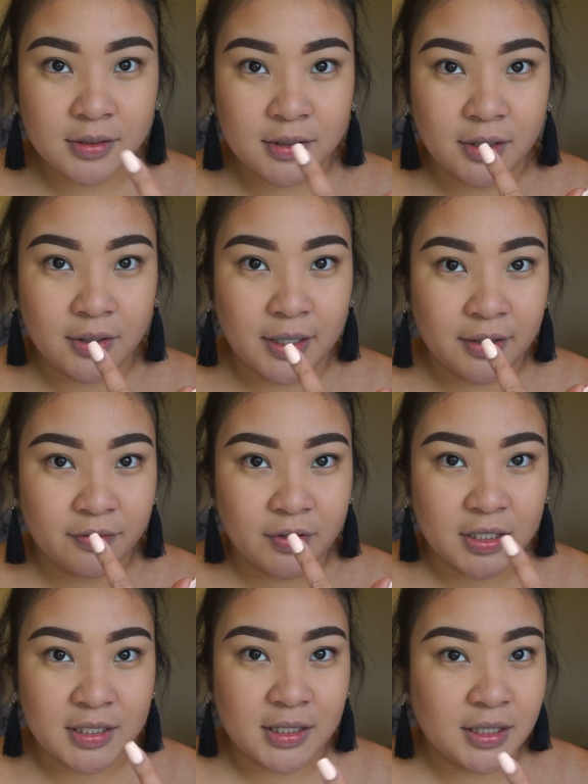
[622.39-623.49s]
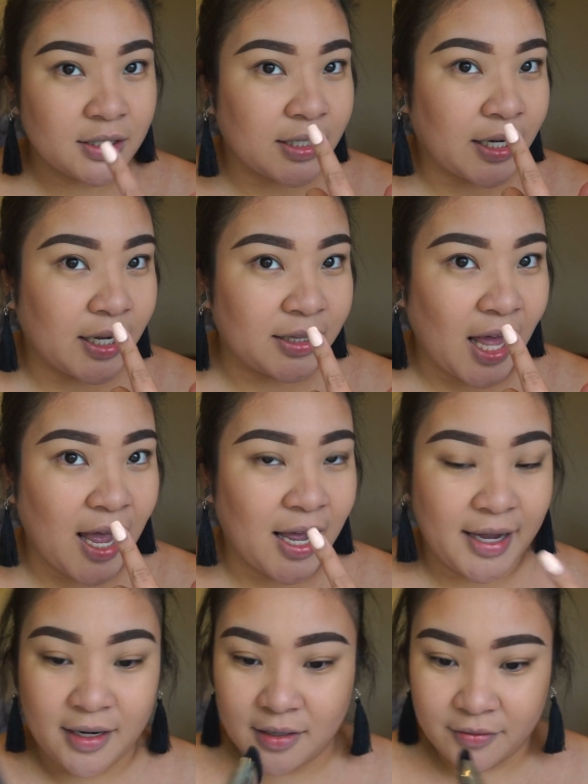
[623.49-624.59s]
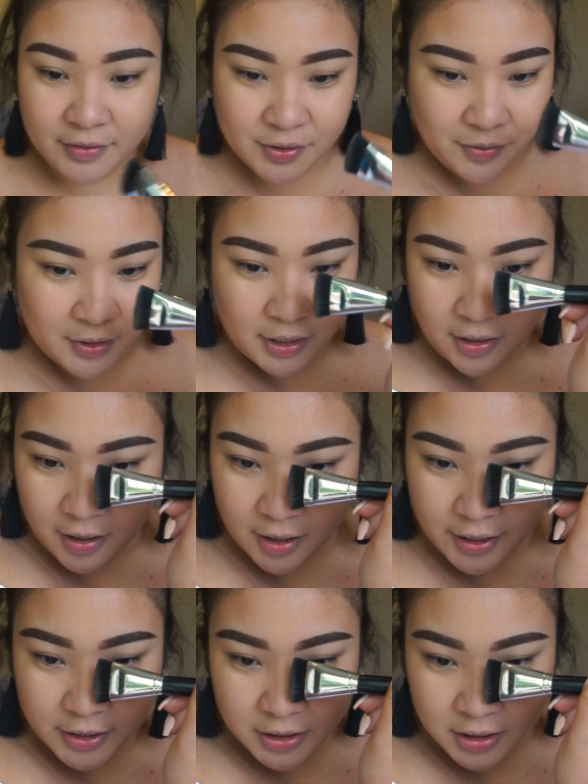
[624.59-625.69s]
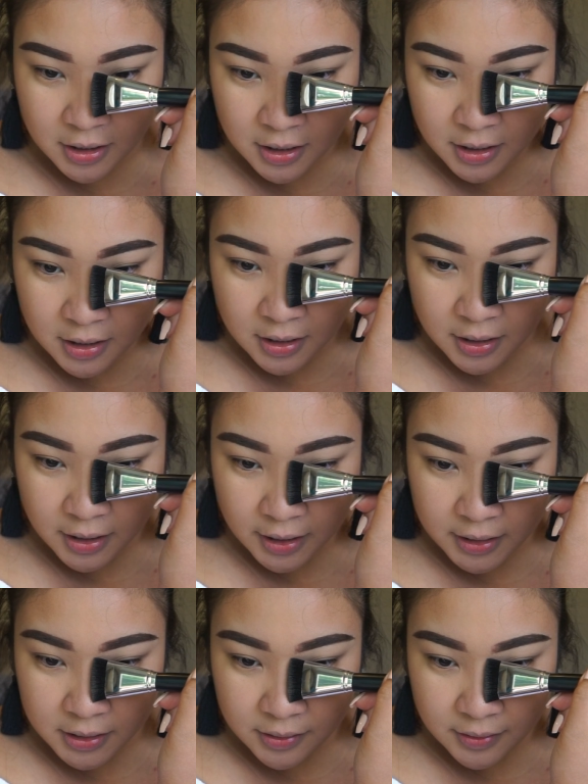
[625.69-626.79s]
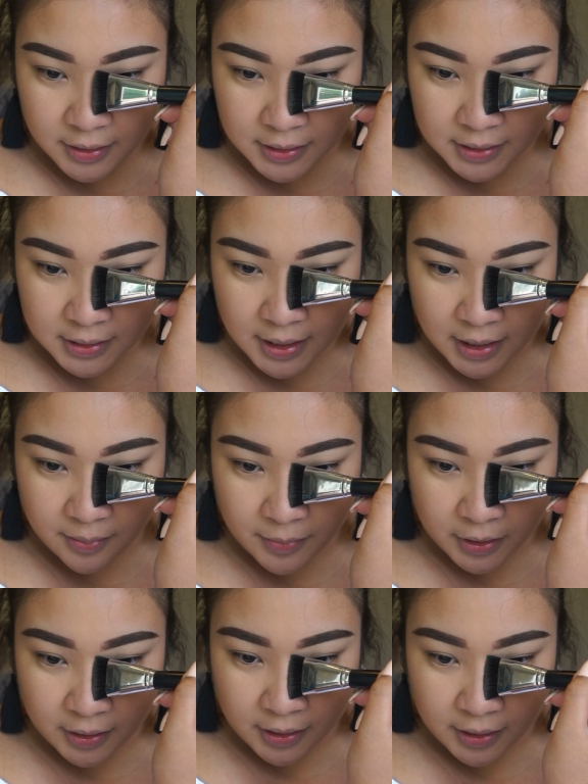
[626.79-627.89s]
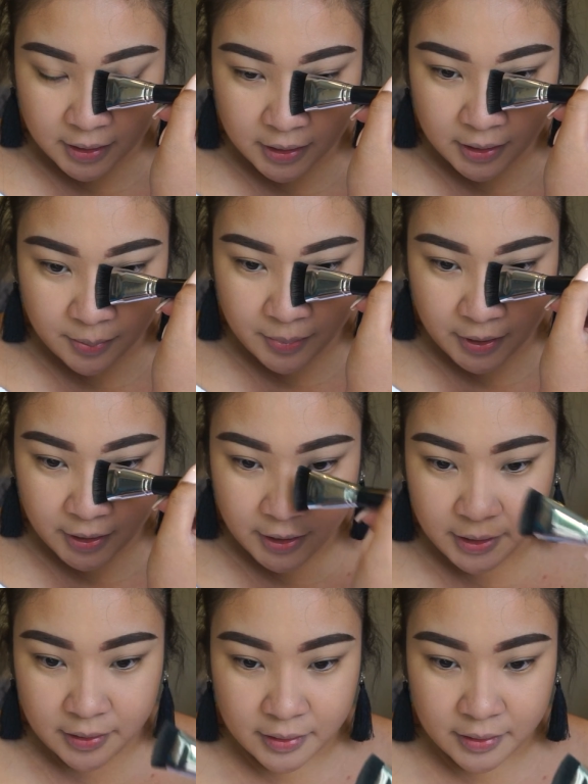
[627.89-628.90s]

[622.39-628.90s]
So I don't know if you can see, there's like a line. It's really harsh. I do the same on the other part.